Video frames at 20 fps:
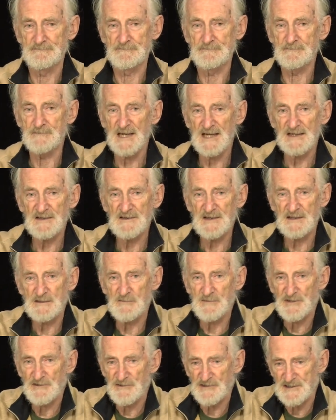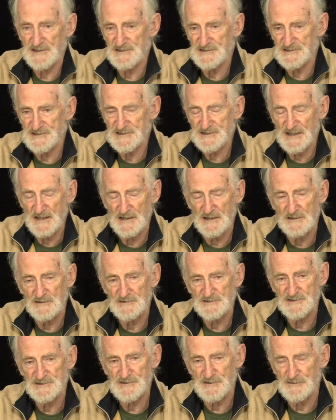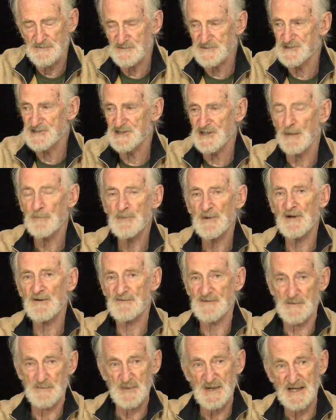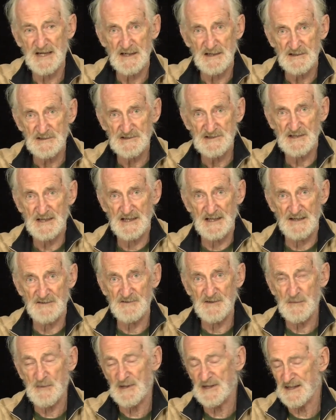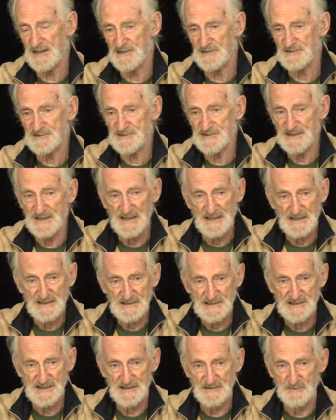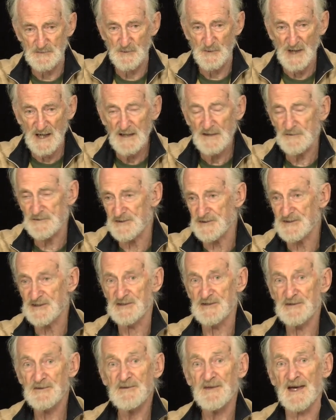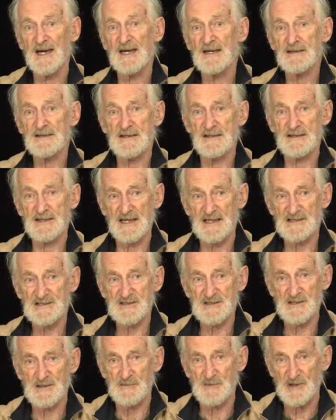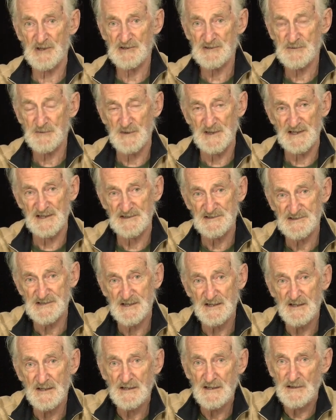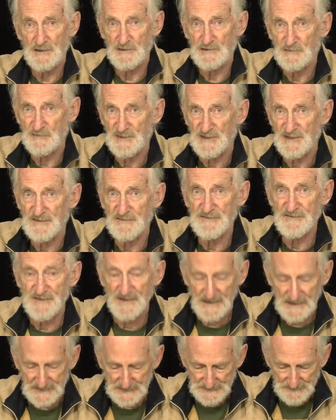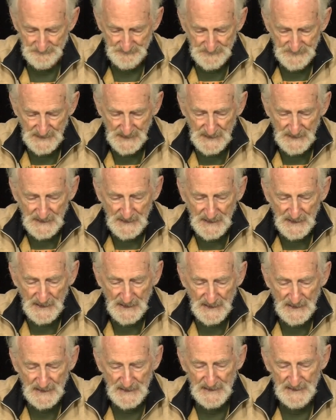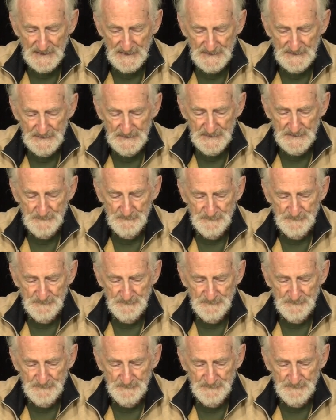made the American style sort of jump off the page, and everybody else said, Wow, you can do that. That's Mark Twain's Huckleberry Finn. And